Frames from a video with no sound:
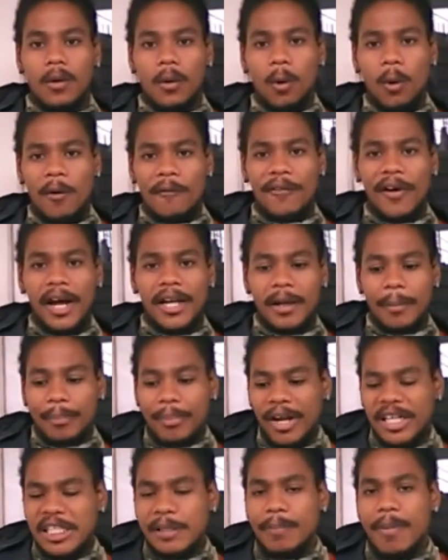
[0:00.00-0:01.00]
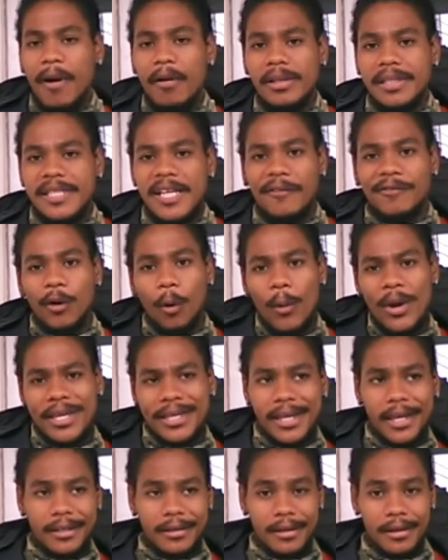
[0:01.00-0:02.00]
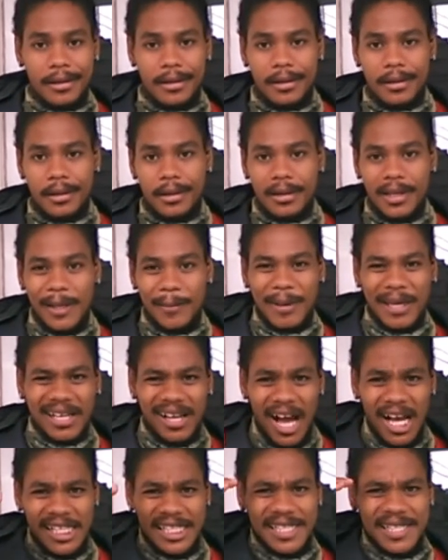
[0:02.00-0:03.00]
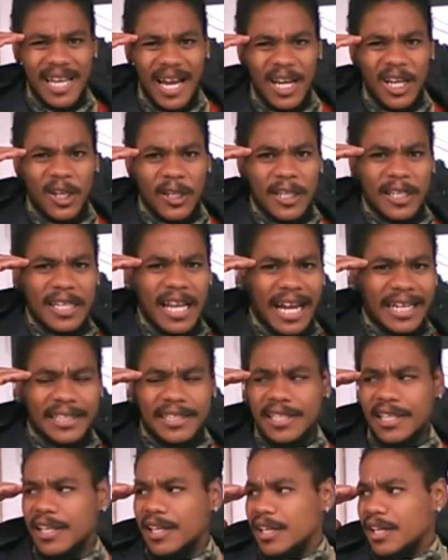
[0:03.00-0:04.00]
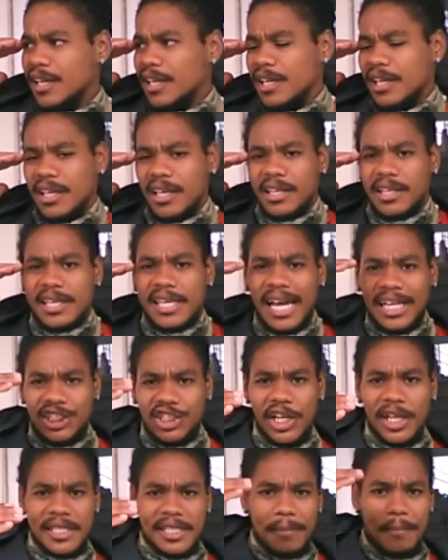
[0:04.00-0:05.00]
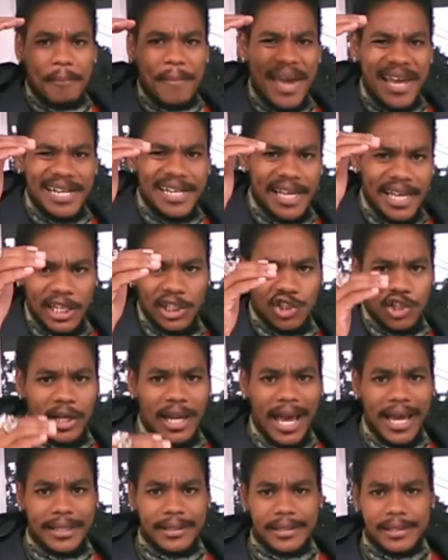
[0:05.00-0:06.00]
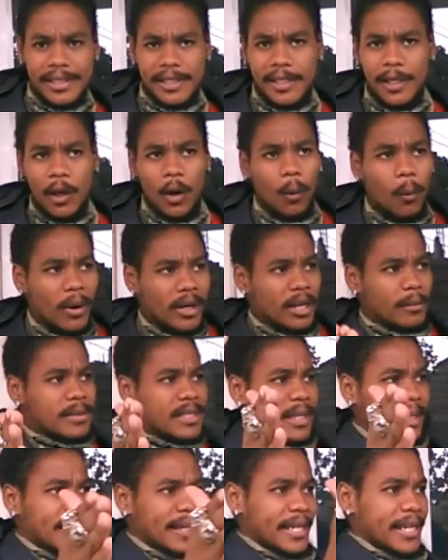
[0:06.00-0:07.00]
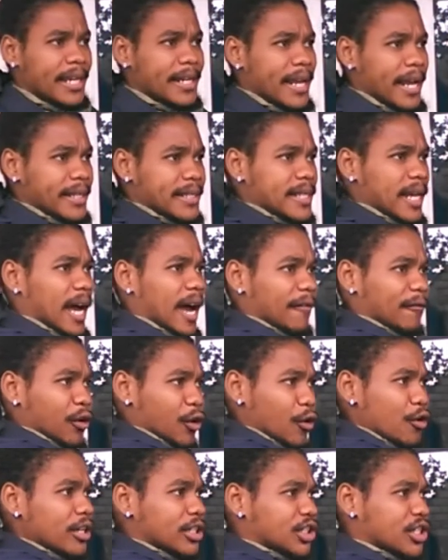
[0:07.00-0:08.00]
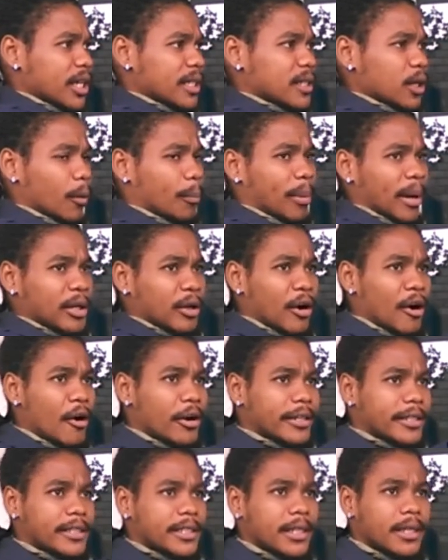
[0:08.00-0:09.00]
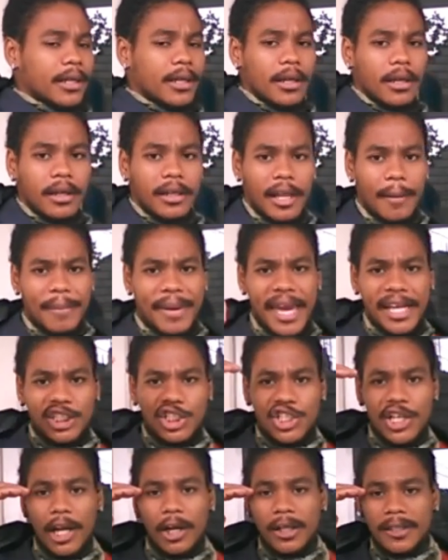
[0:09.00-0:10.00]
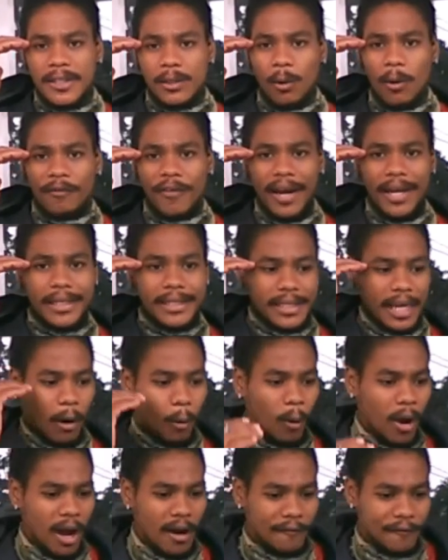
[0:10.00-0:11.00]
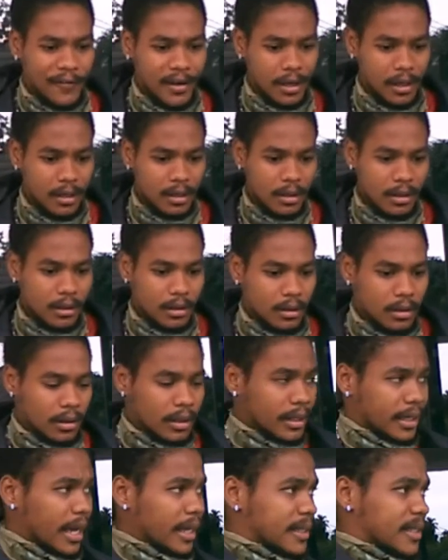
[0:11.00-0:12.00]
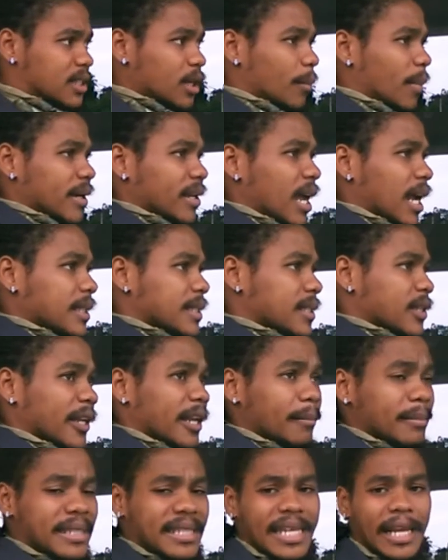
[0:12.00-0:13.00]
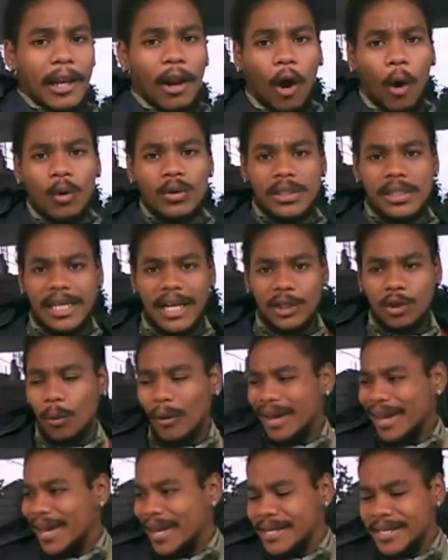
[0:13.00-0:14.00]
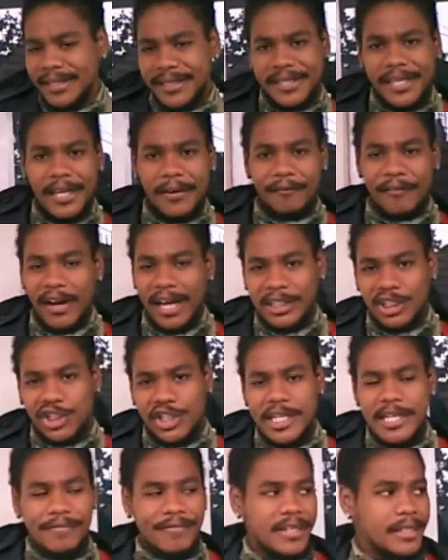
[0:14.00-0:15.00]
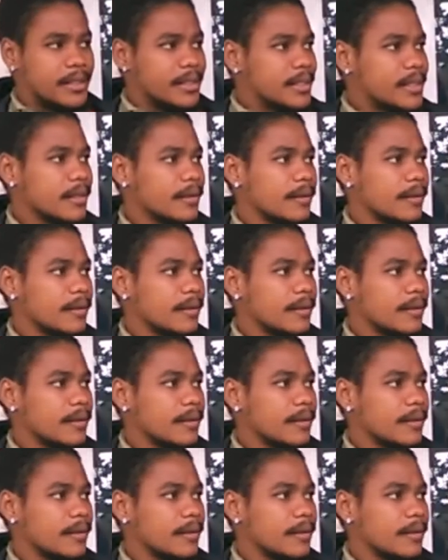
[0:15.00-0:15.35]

over the prosperity of the wicked. Because that catches many Israelites. When them see the Edens have riches upon the earth, them get jealous over it and want to get some of that, so them sell out and do anything to achieve it.